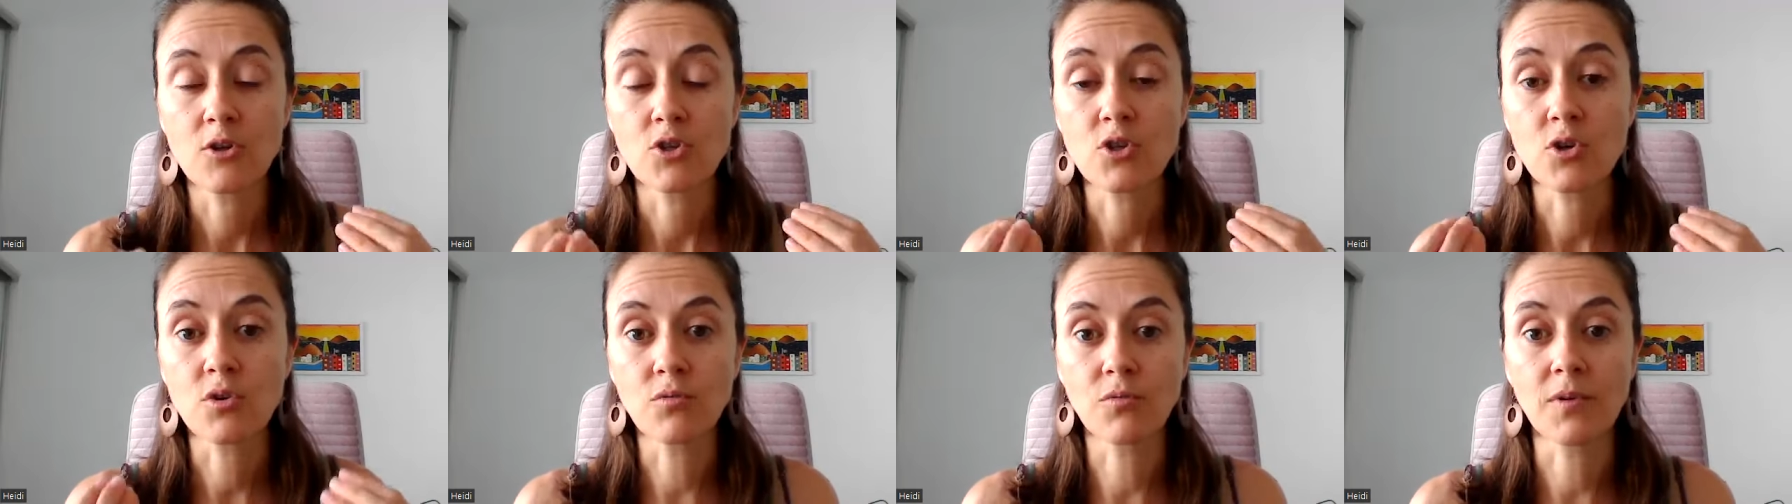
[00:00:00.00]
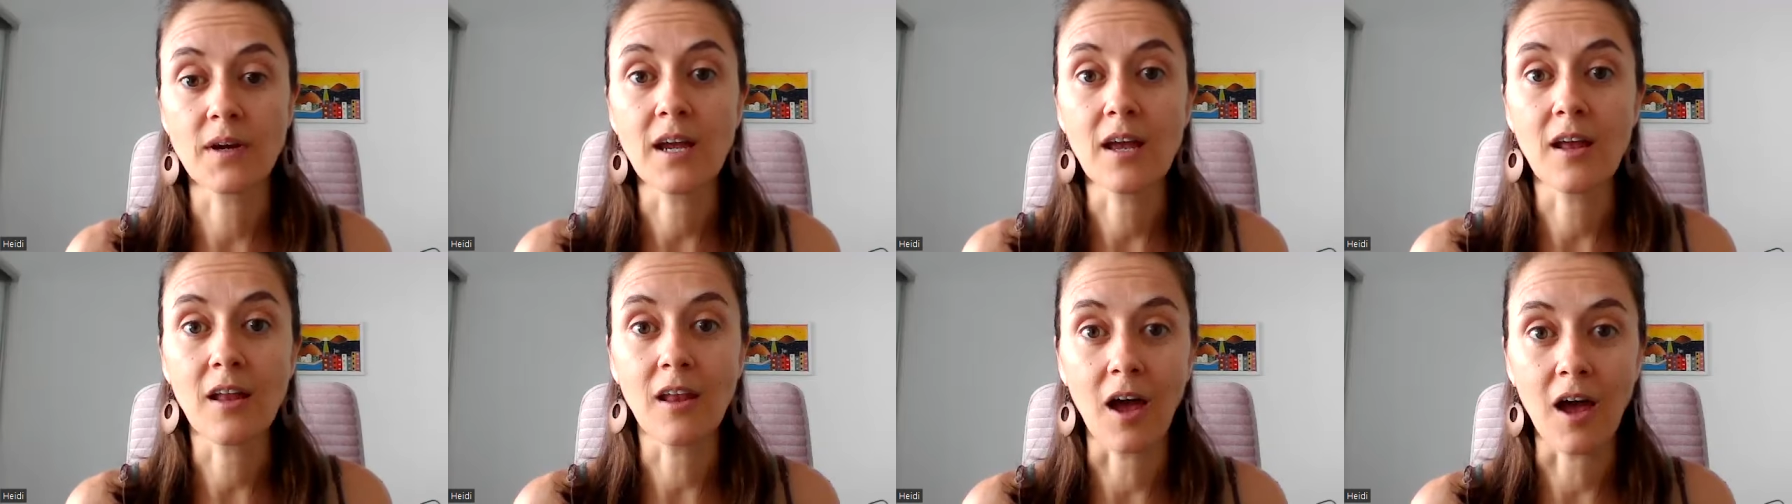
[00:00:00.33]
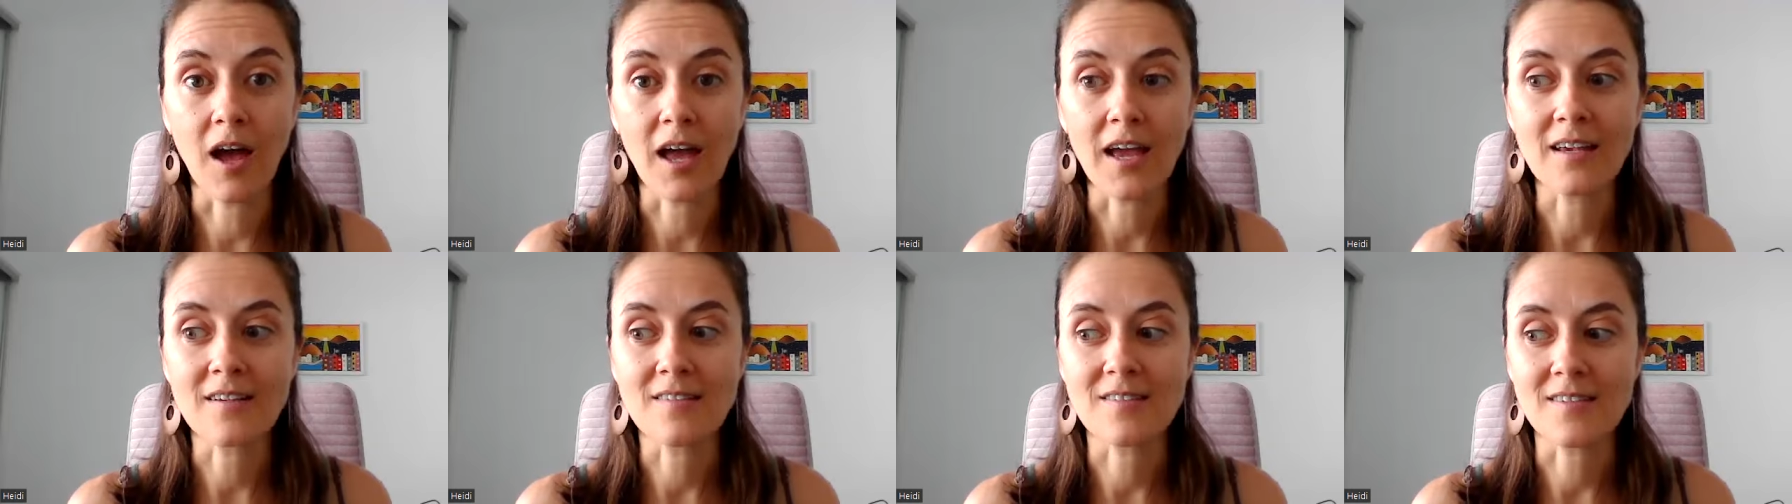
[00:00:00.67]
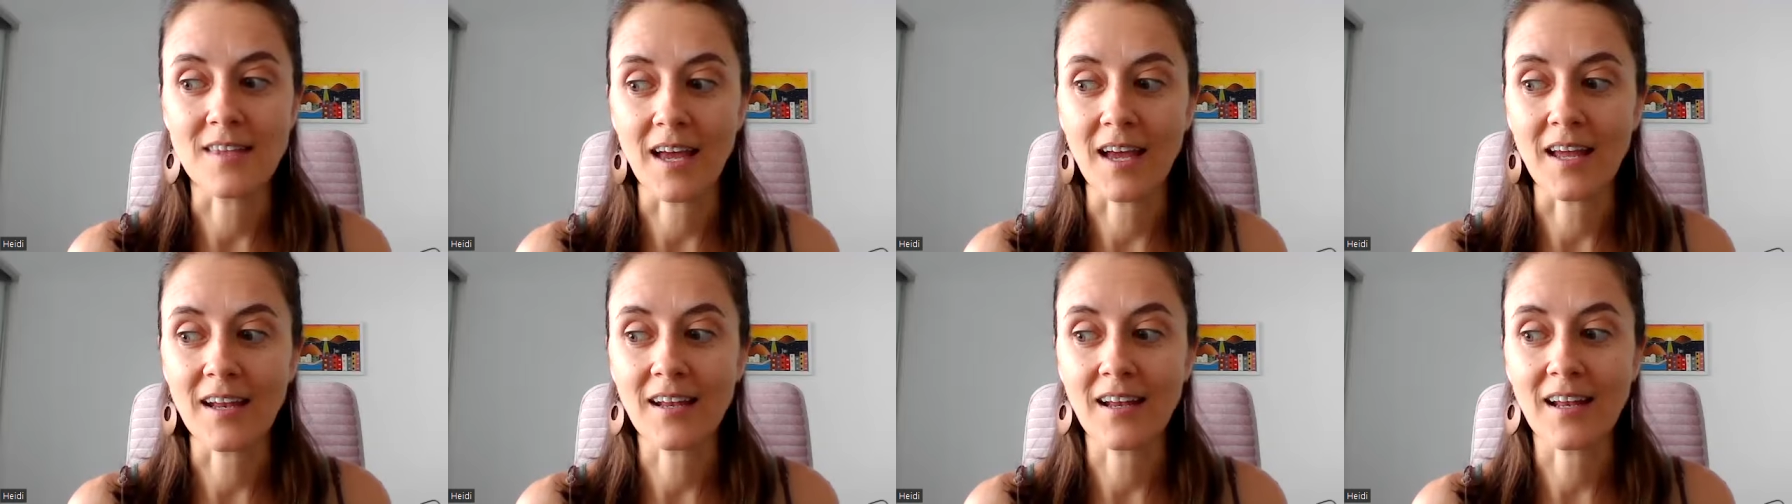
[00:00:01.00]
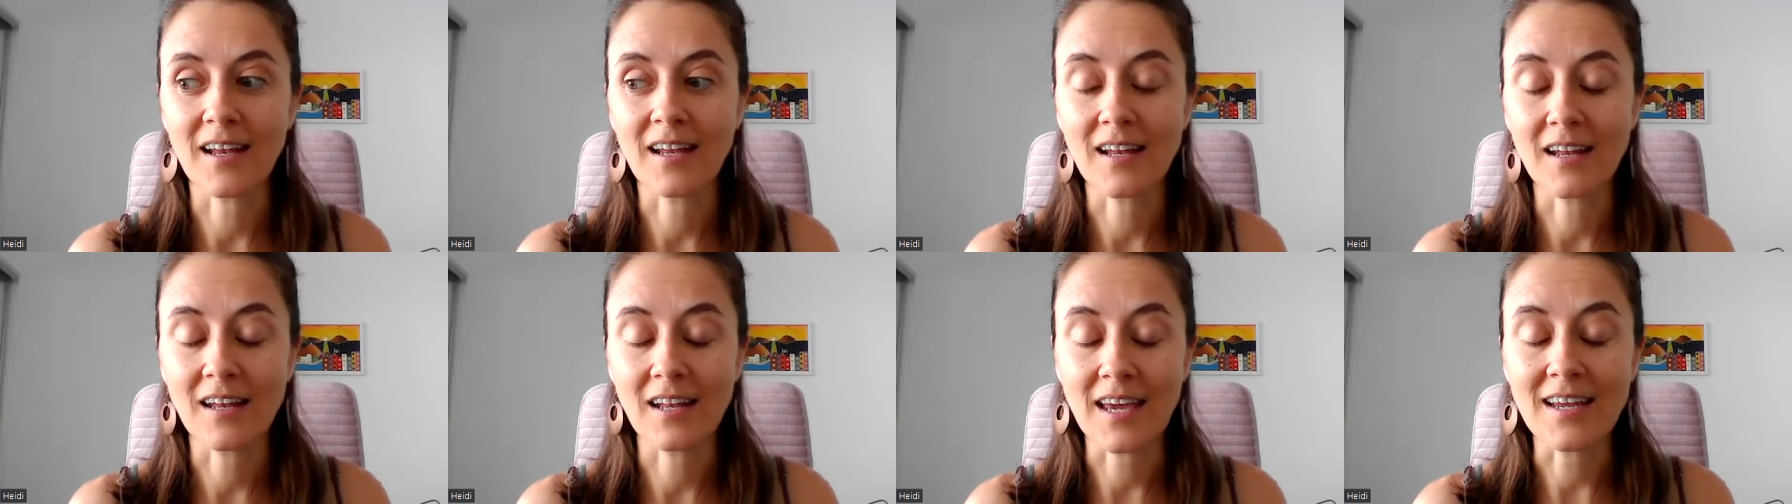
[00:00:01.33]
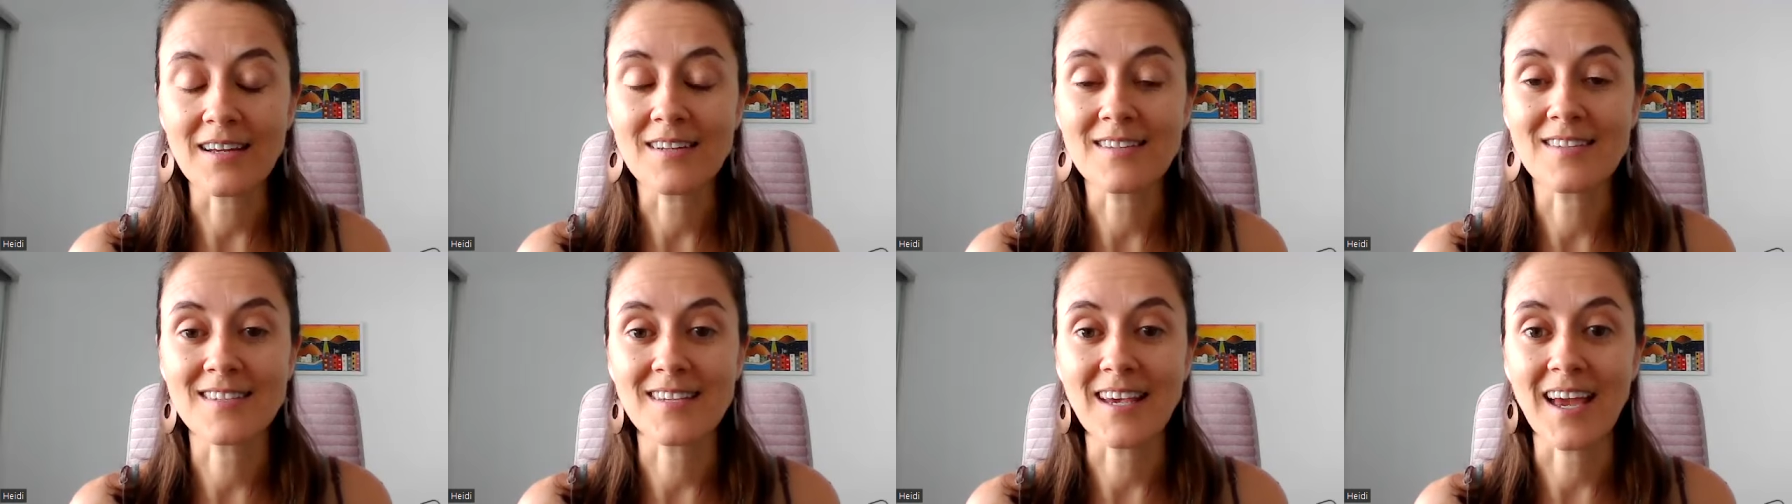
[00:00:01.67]
to realize that
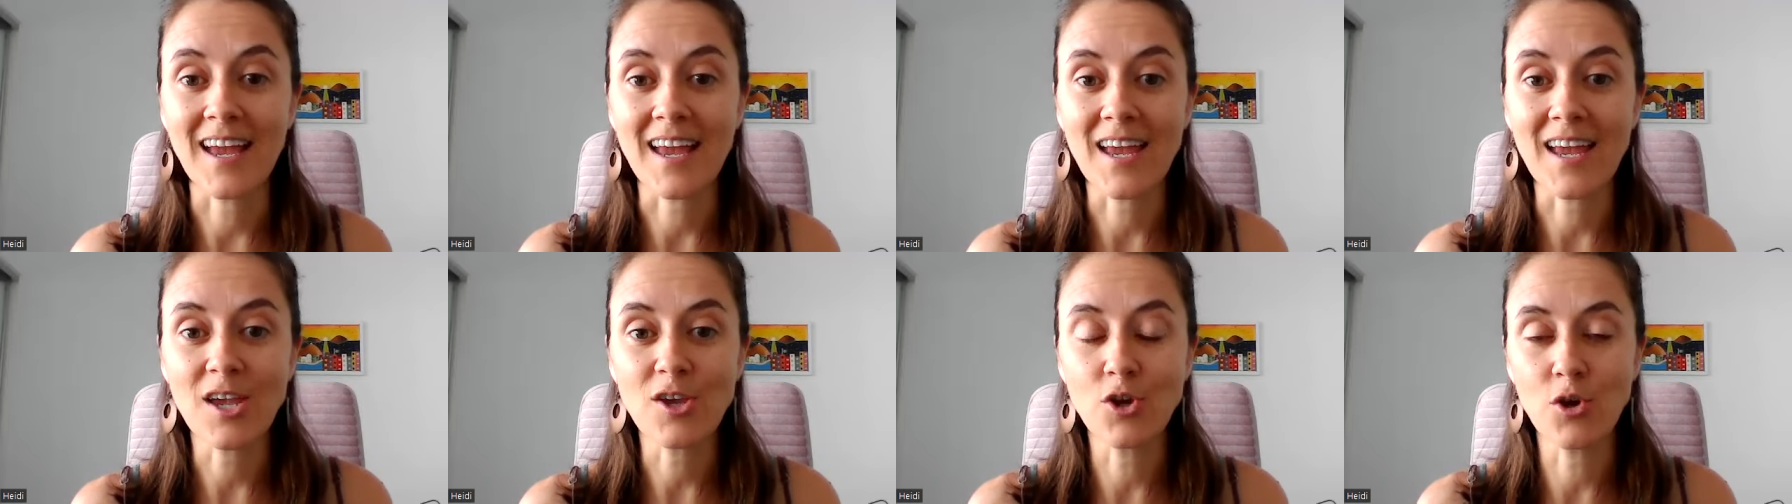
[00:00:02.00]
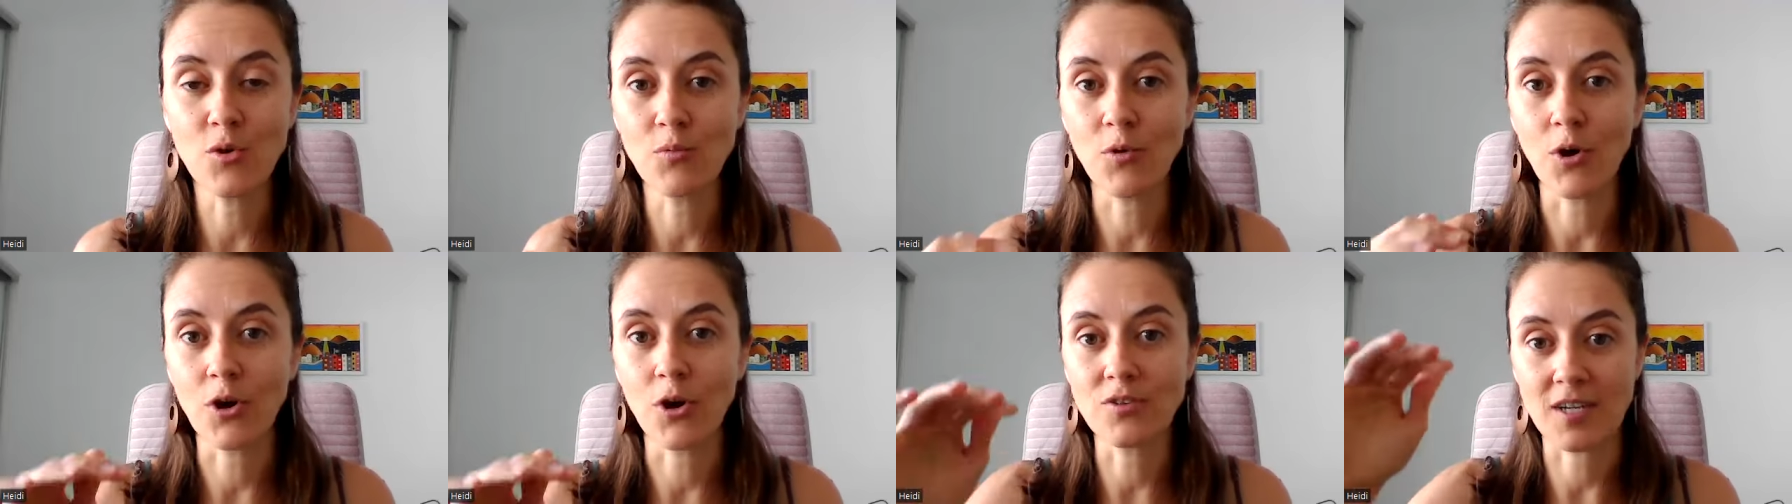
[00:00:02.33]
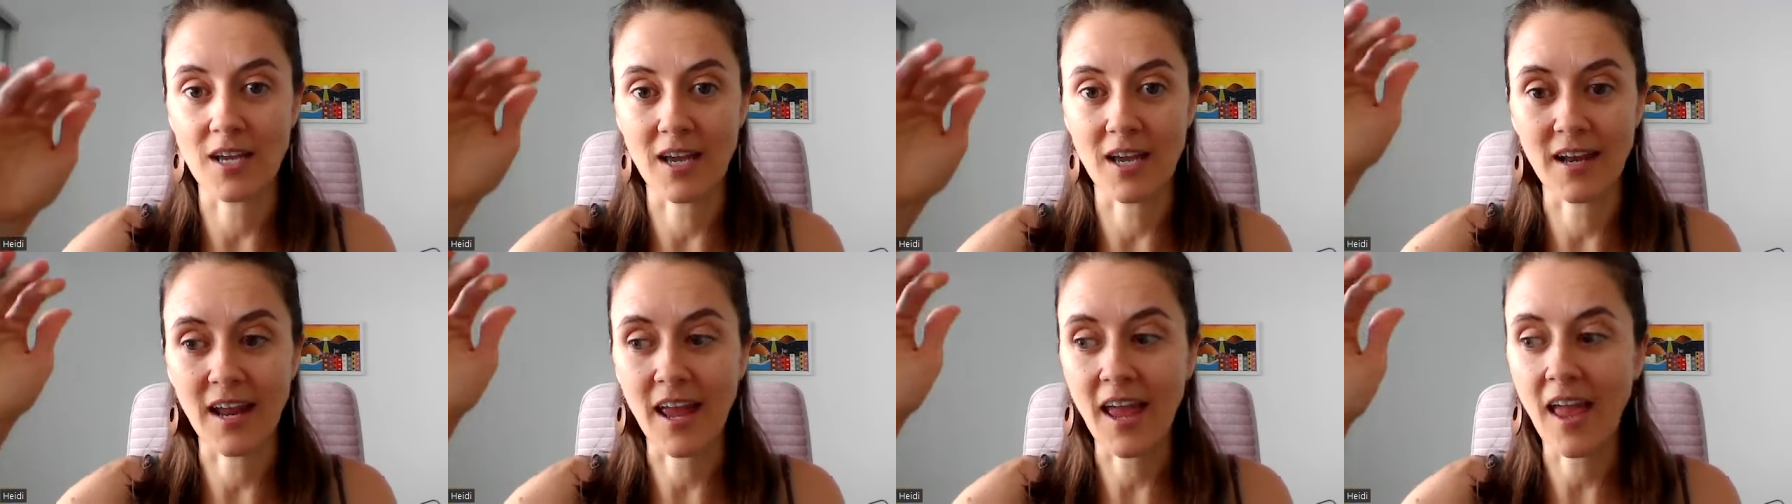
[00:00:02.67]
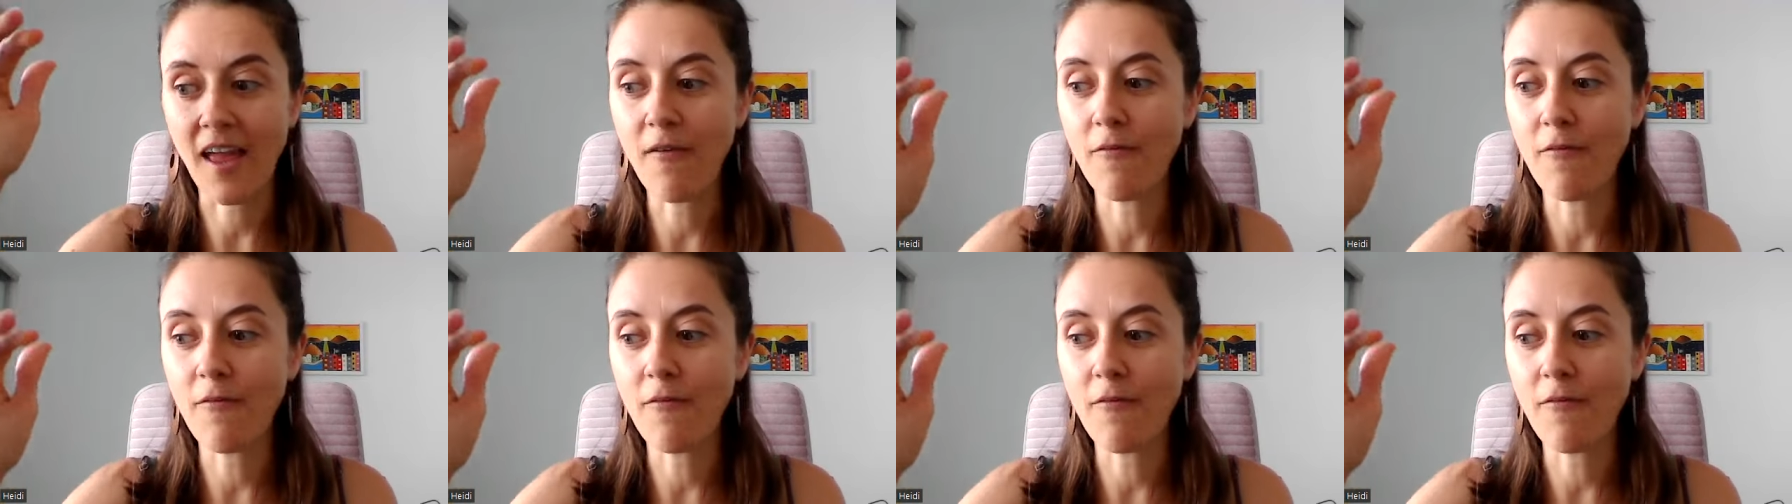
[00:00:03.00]
let's say you wrote down